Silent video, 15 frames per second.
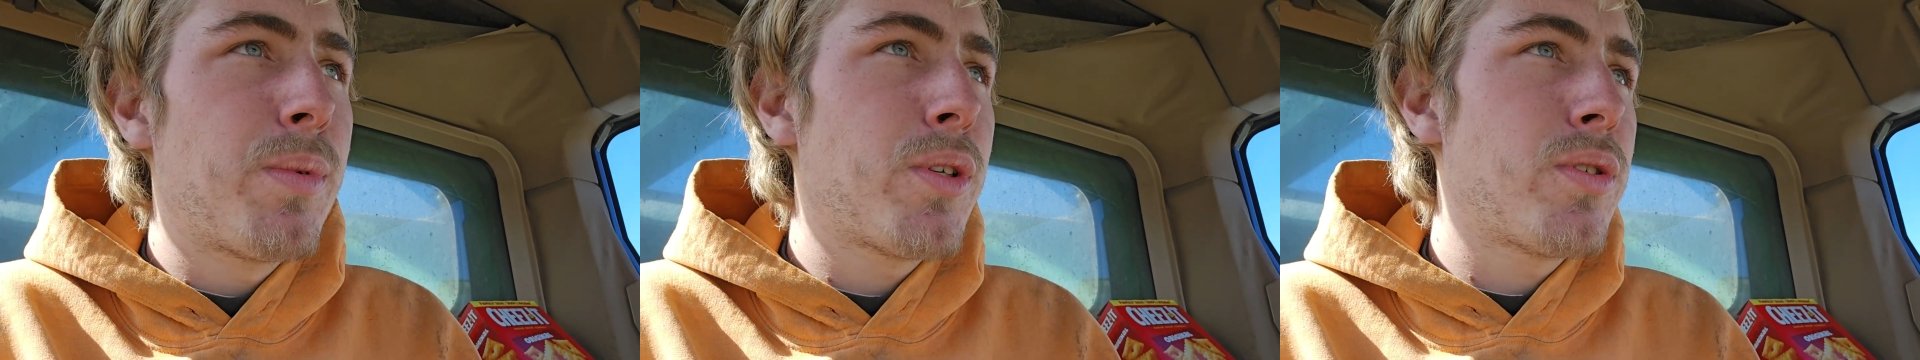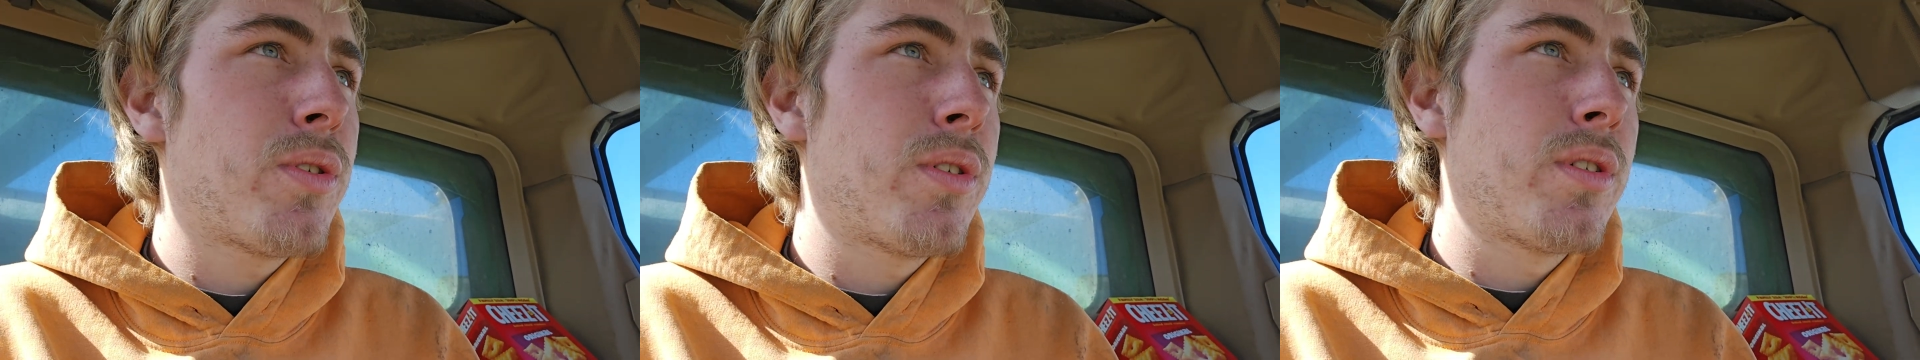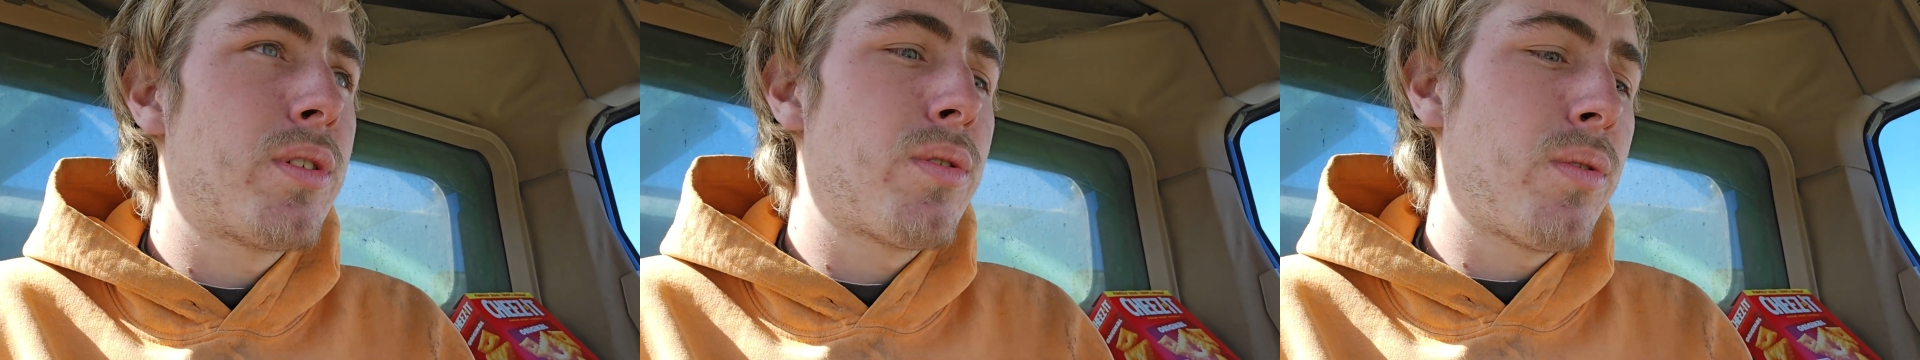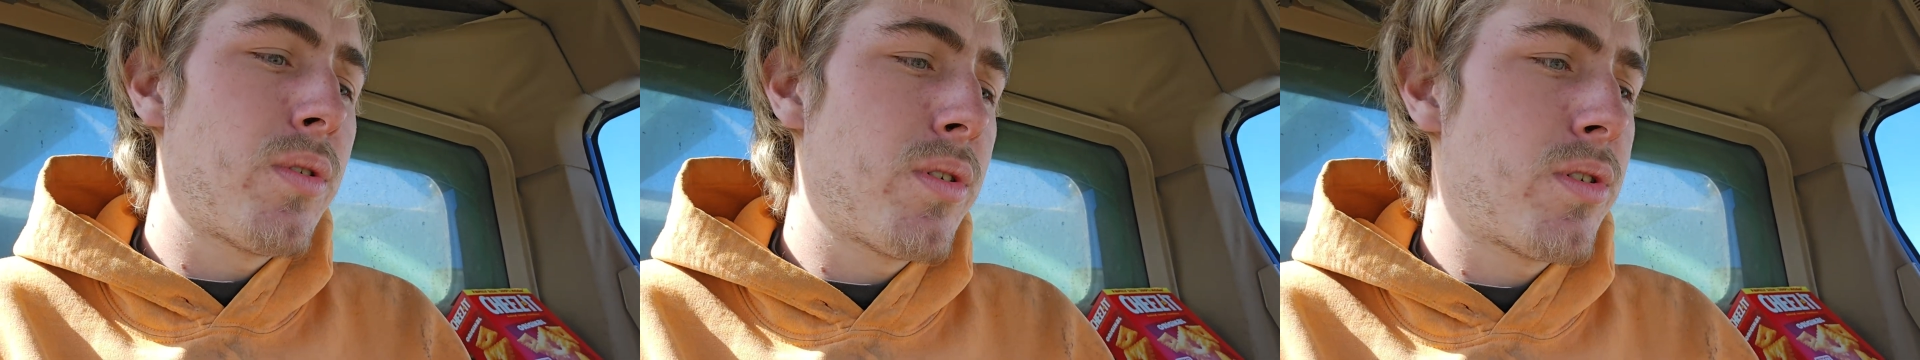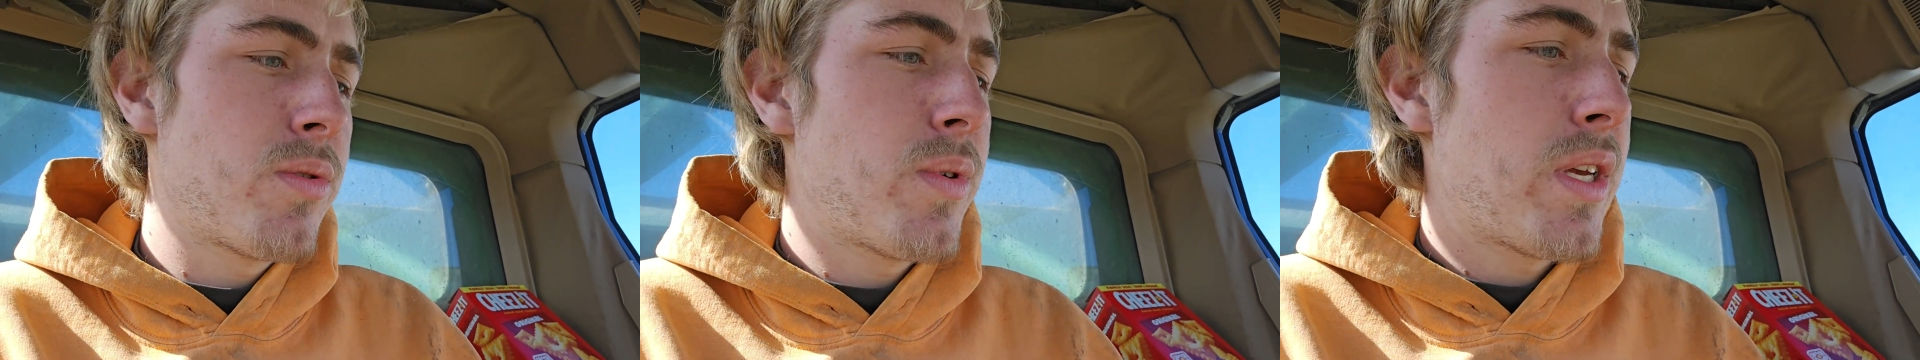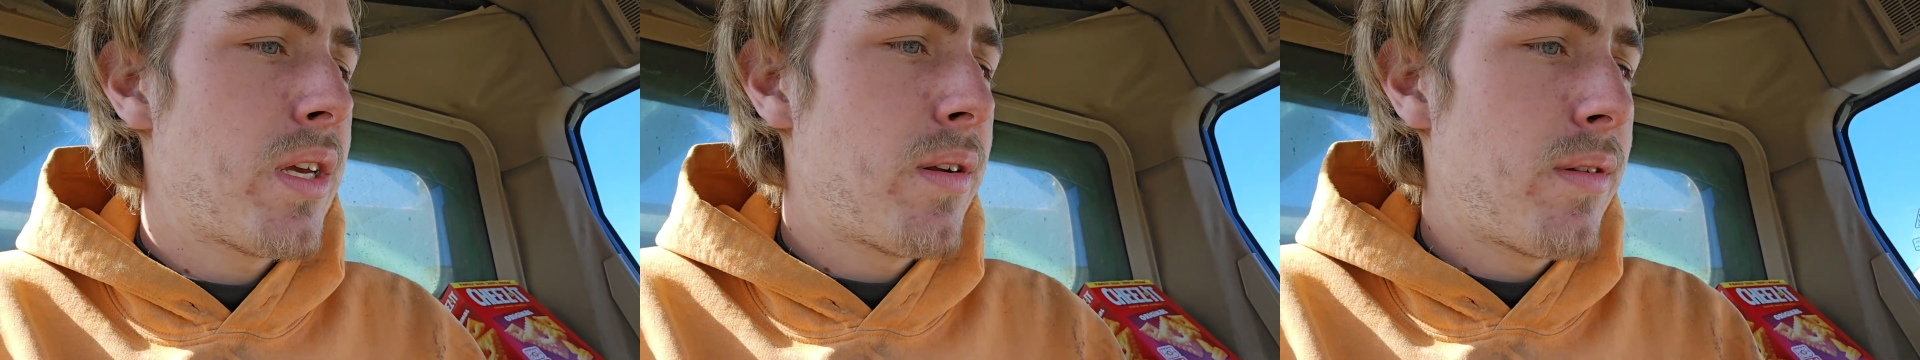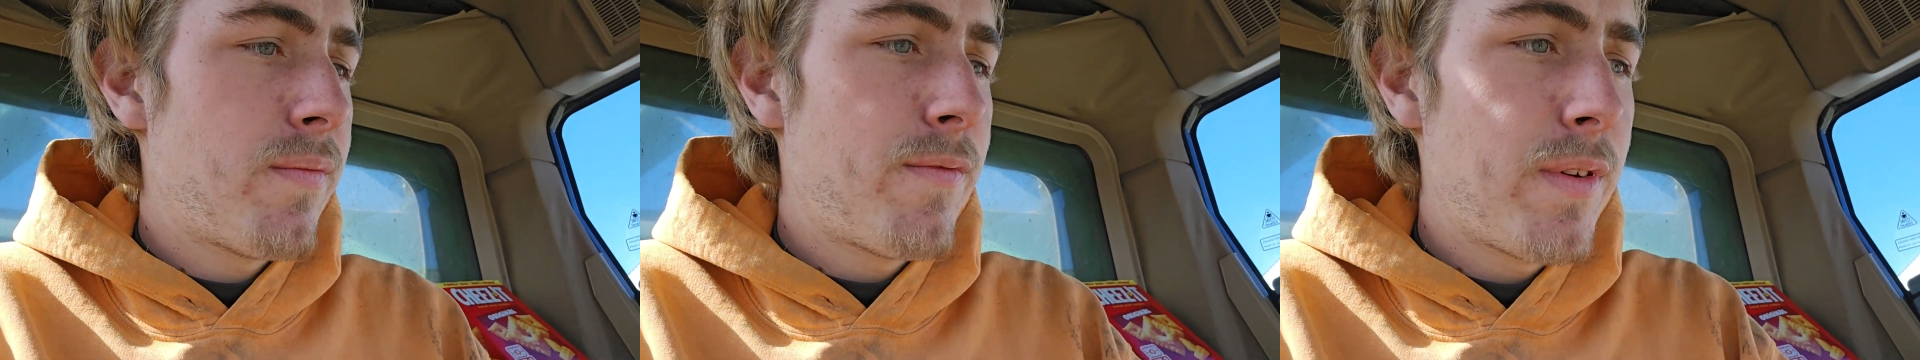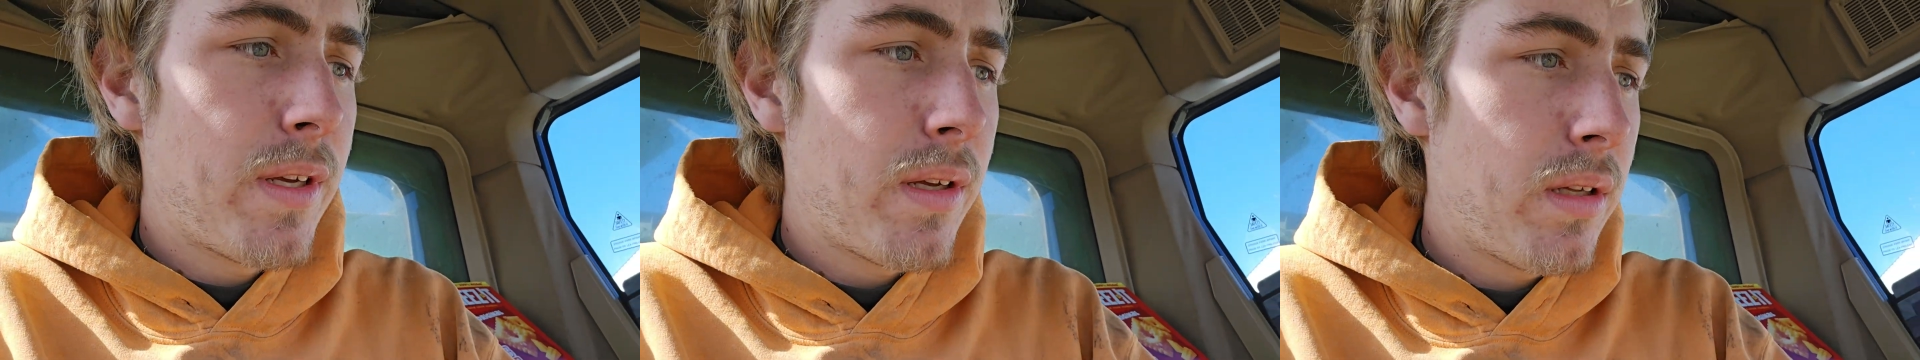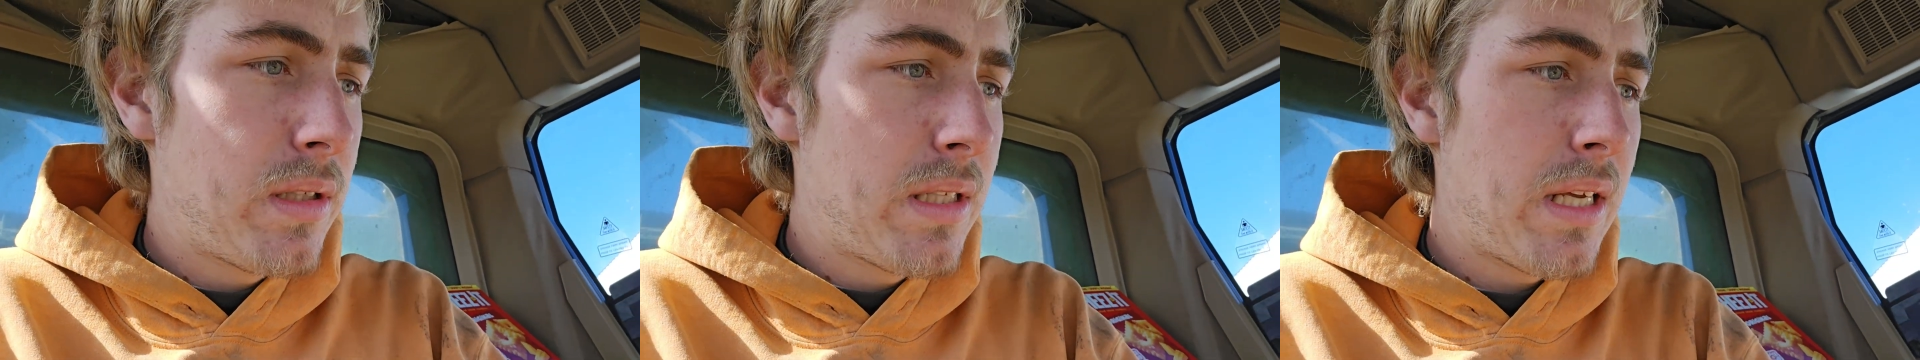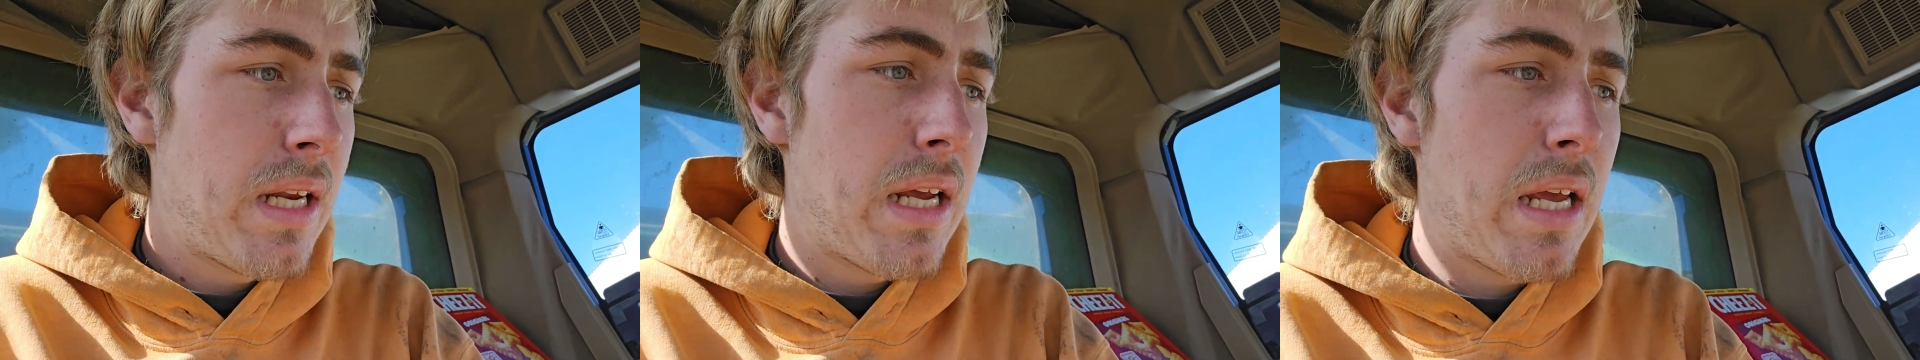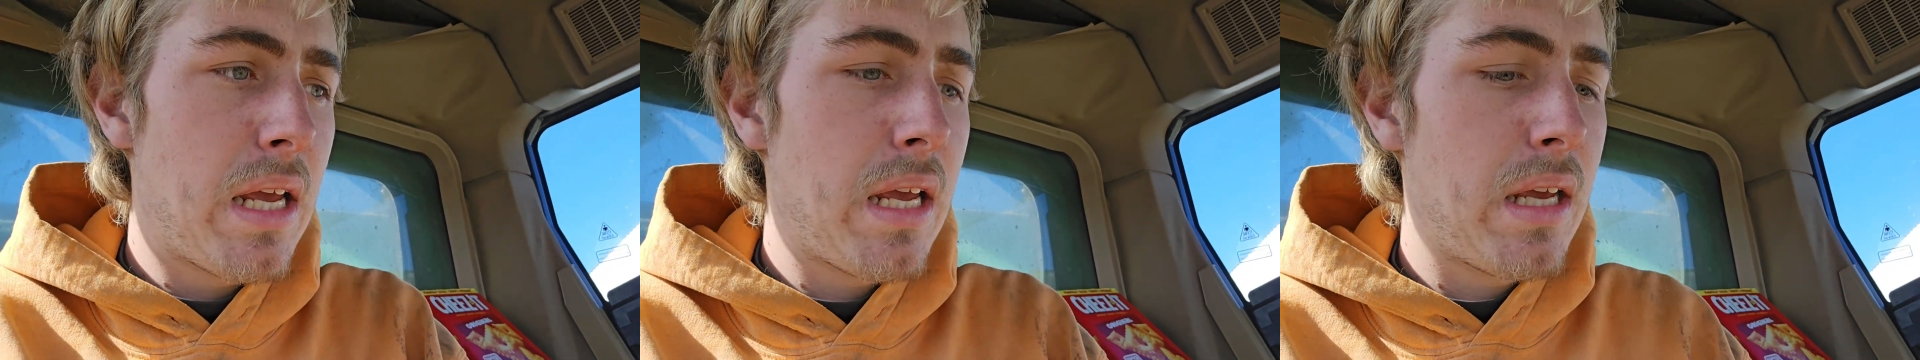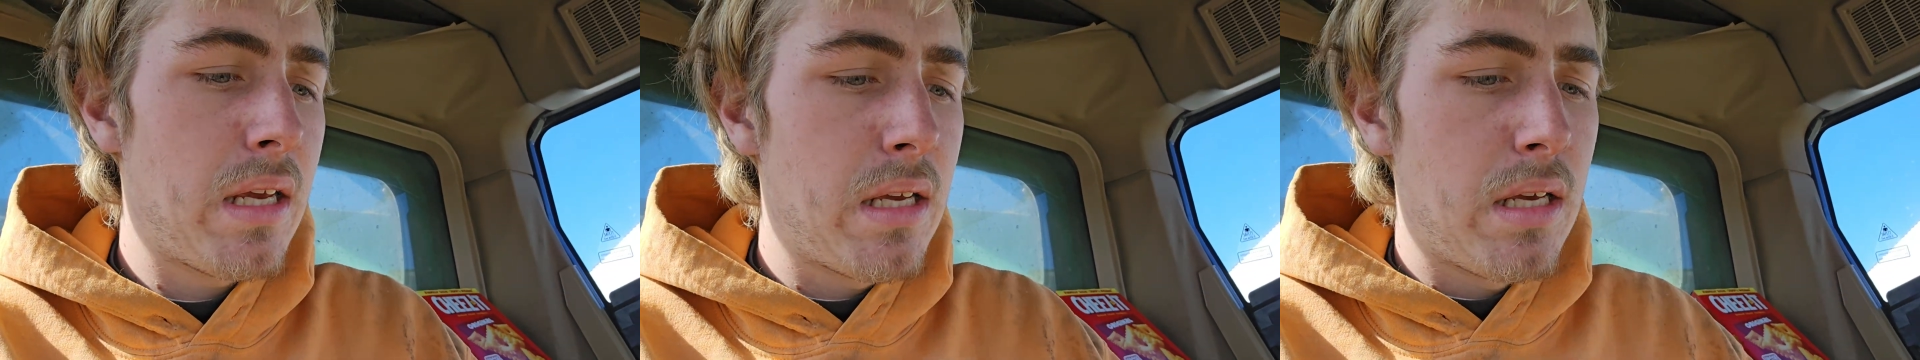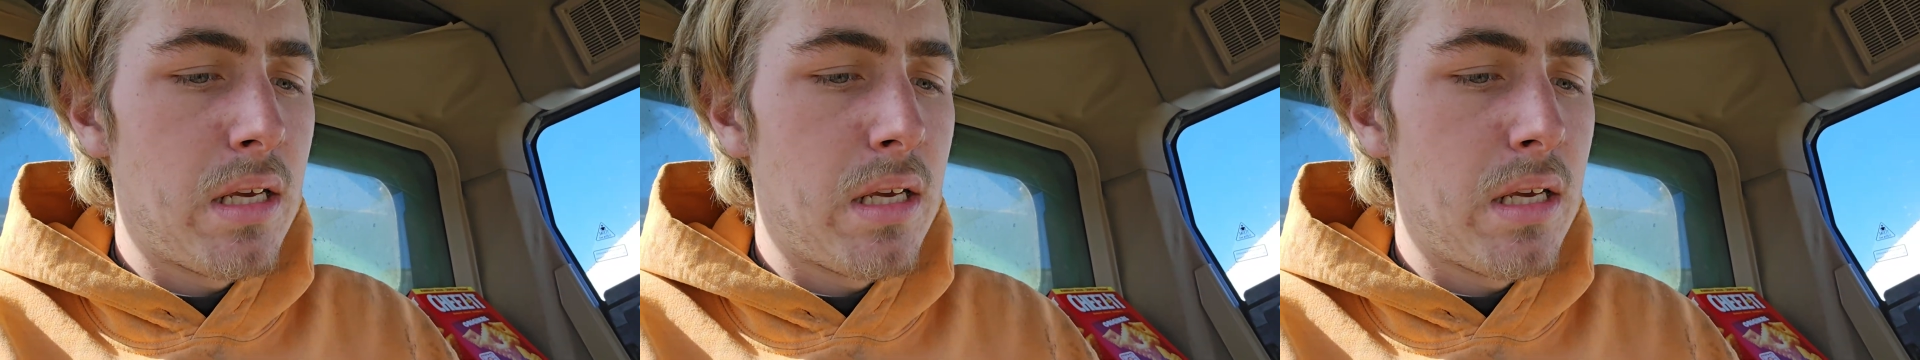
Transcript: bushel of storage we can fill today.